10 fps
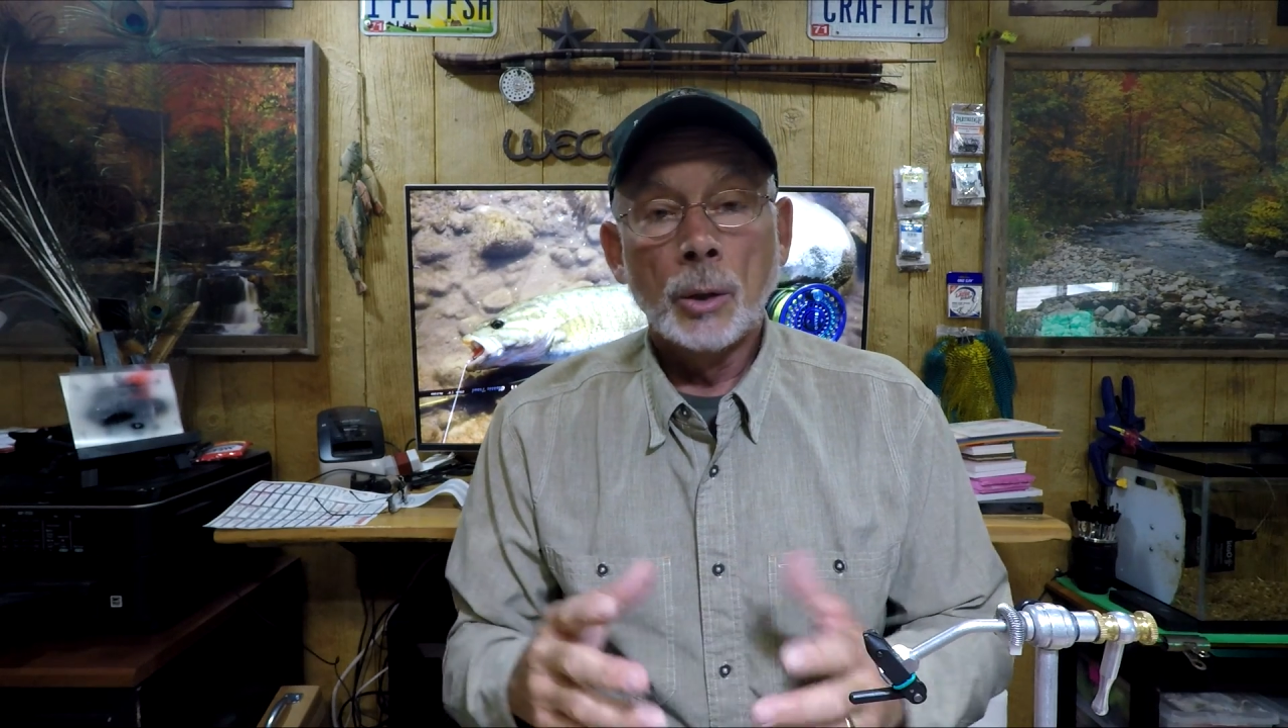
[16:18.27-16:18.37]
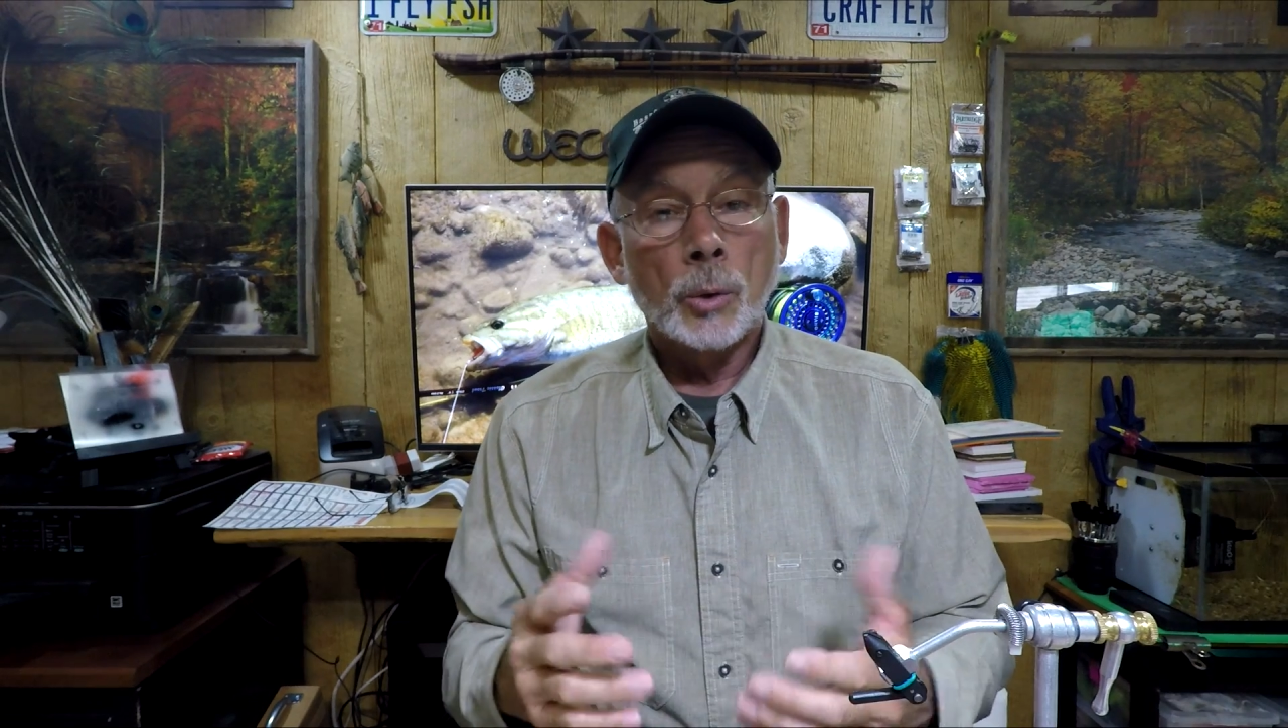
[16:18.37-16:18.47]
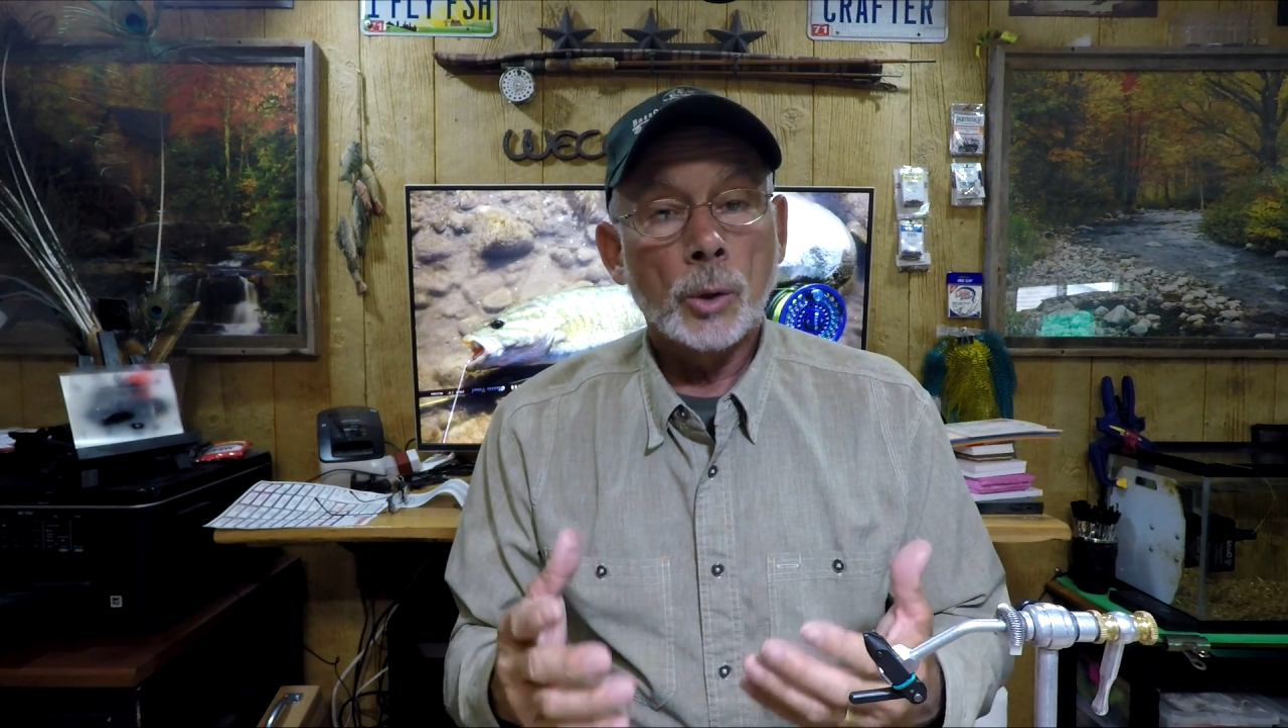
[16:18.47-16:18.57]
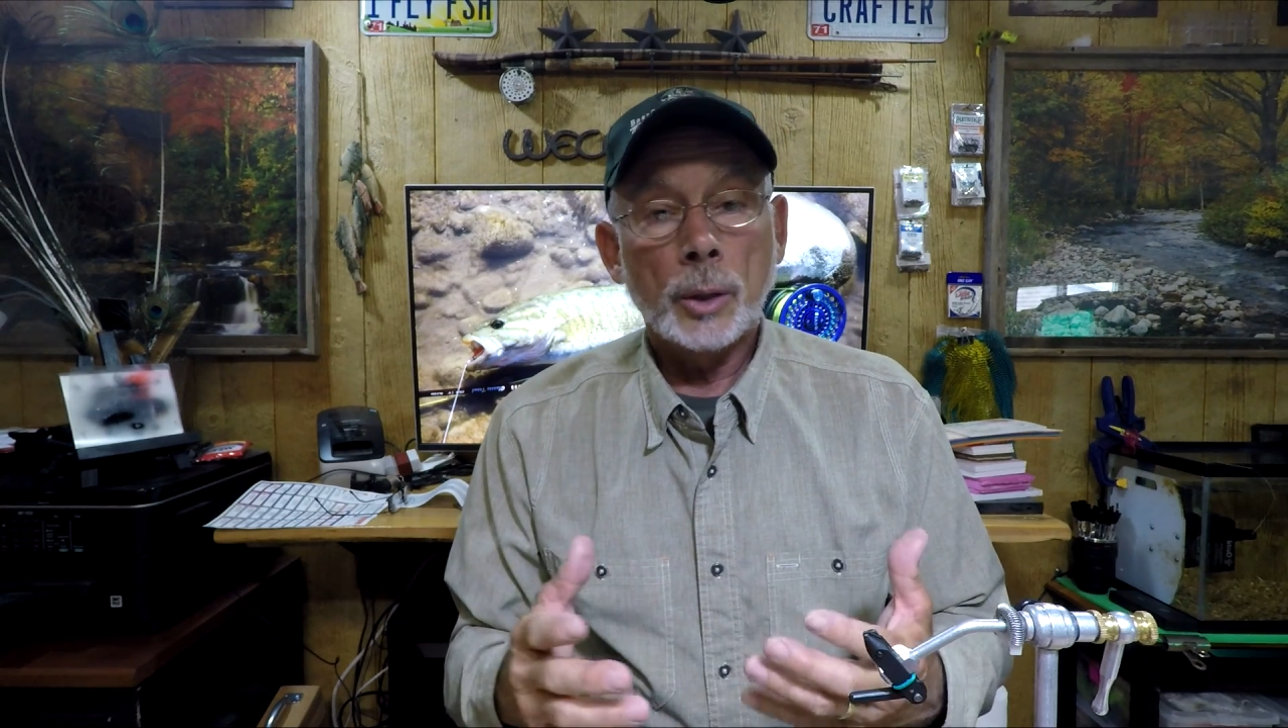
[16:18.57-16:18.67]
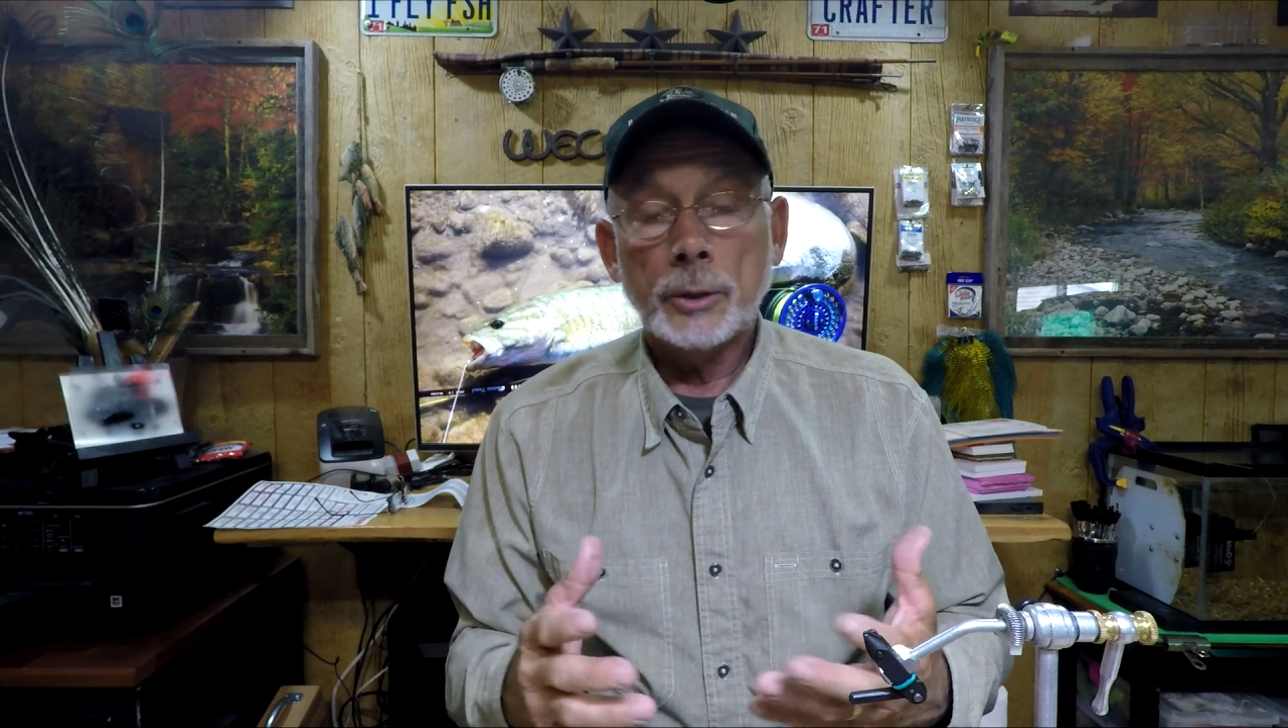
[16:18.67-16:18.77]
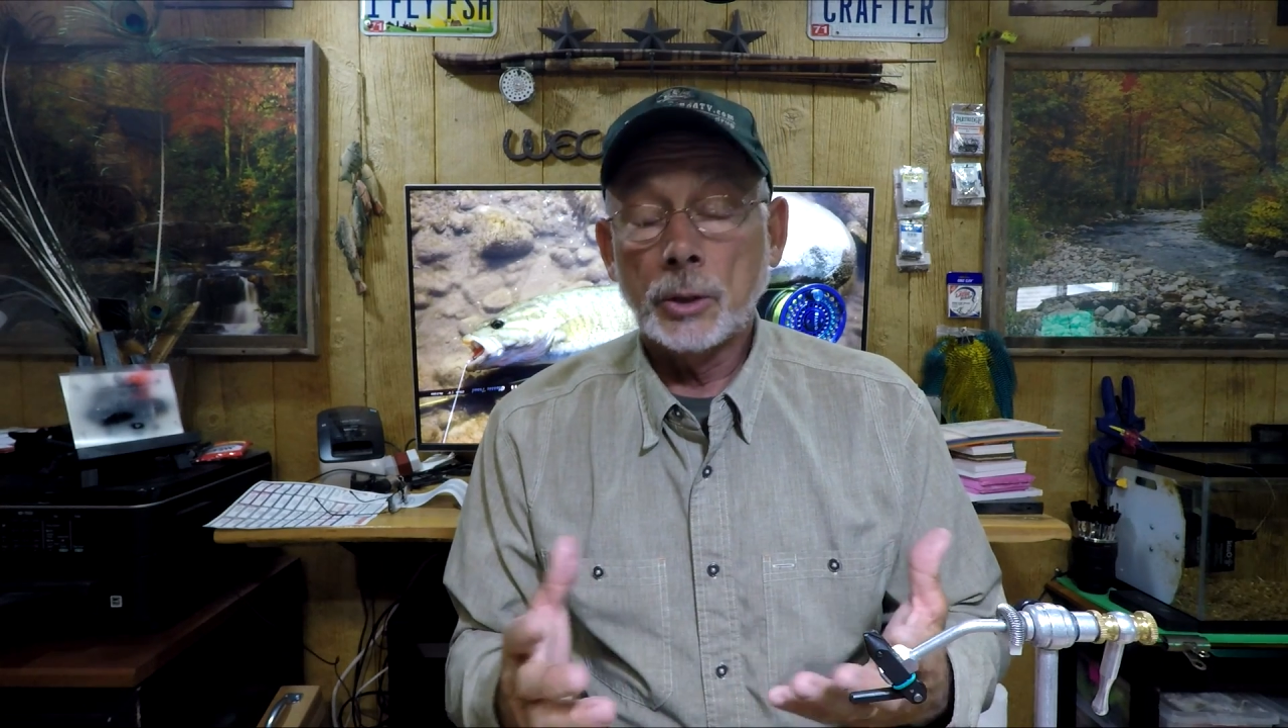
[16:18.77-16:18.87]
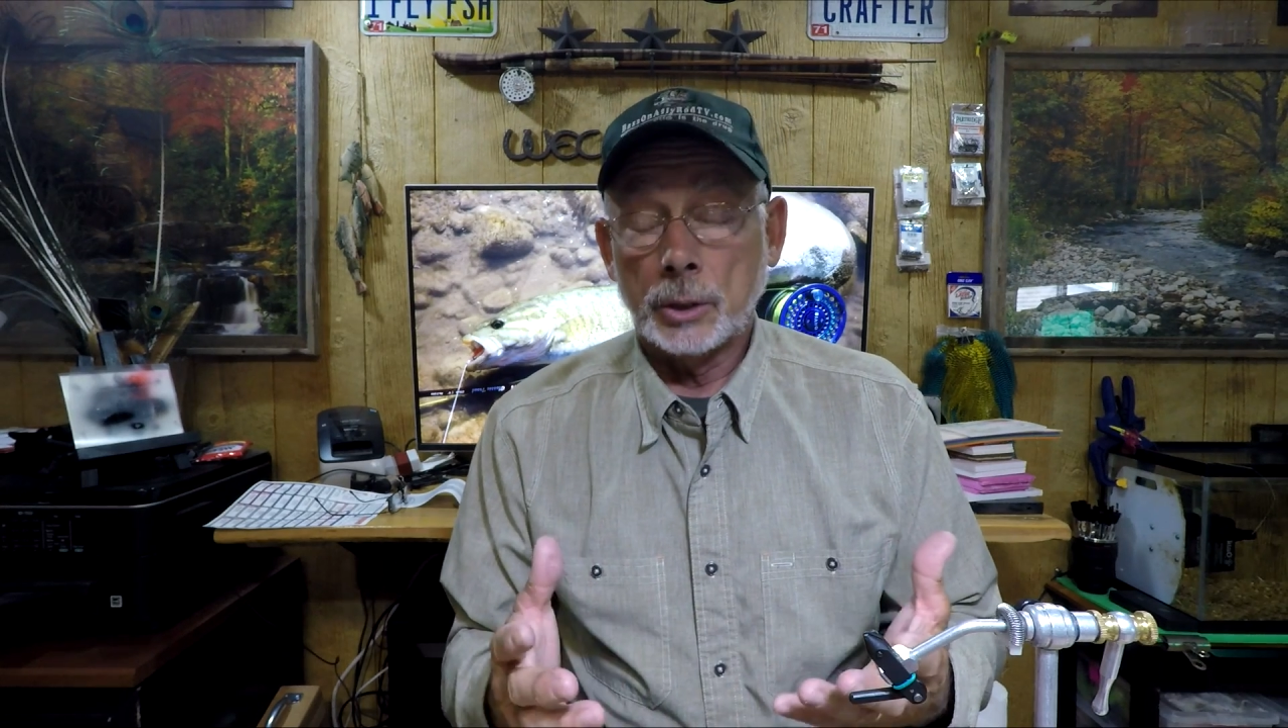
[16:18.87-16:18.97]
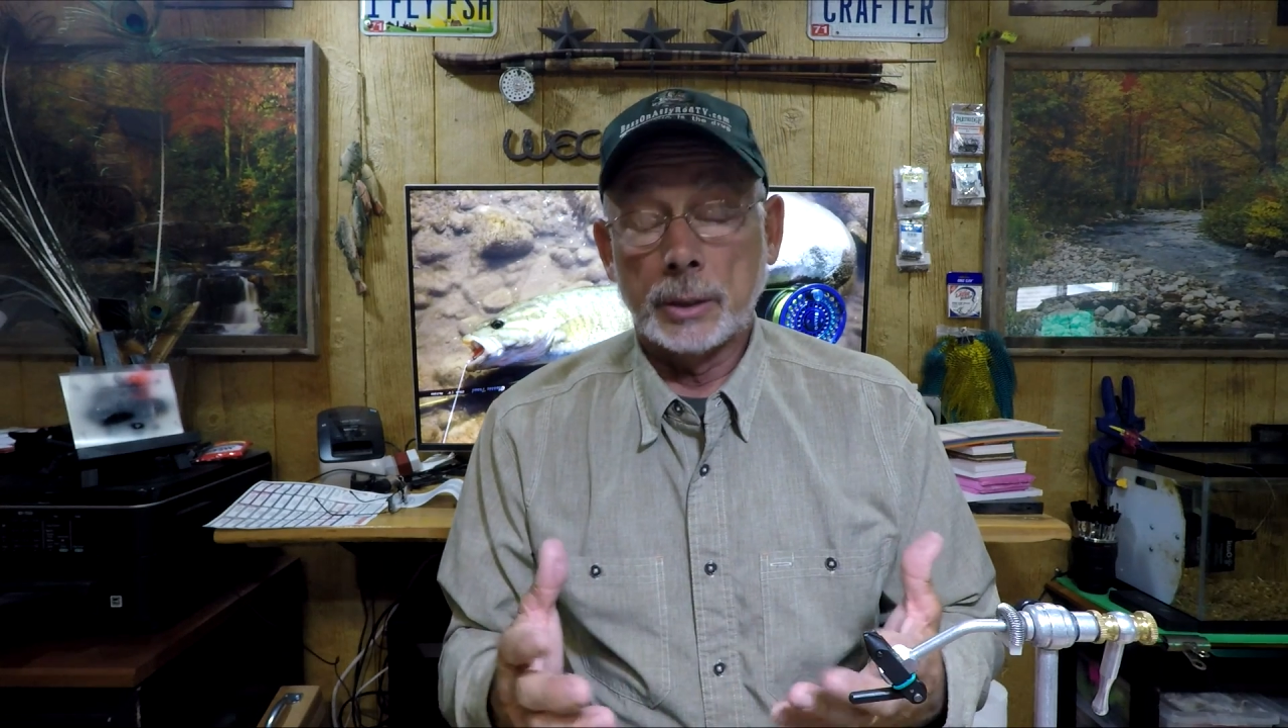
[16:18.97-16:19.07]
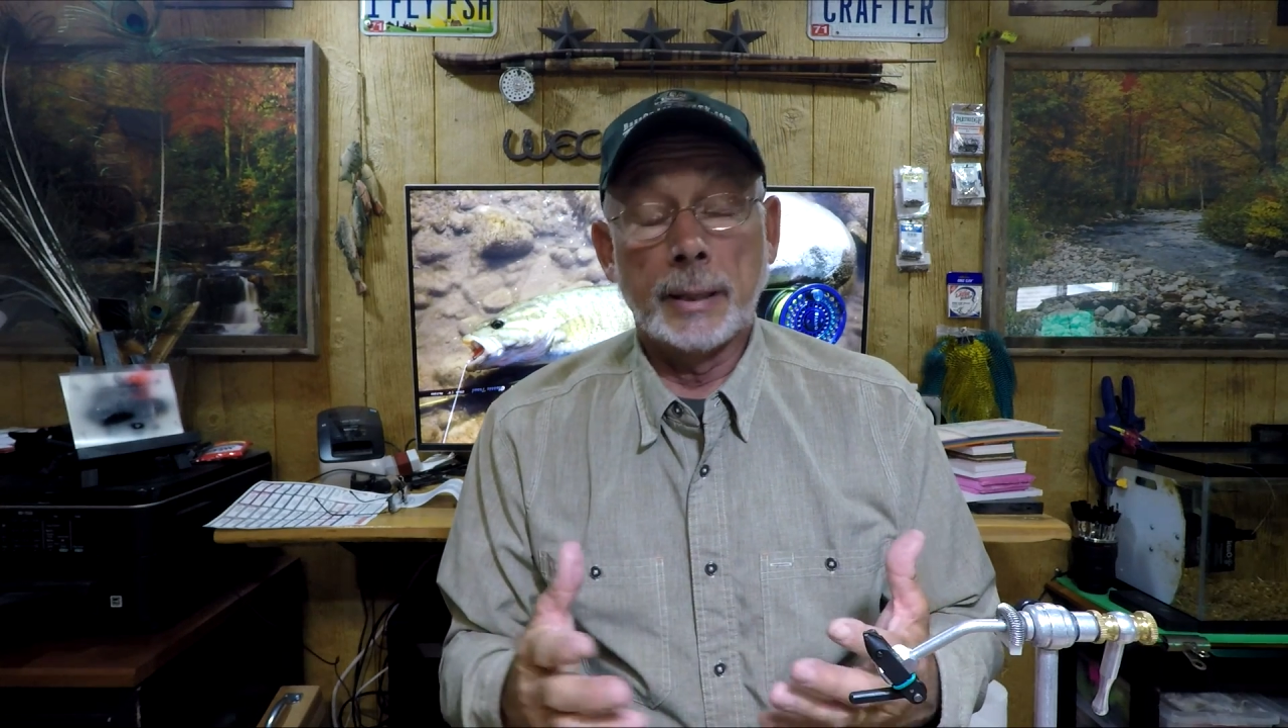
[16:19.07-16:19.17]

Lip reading: Or look,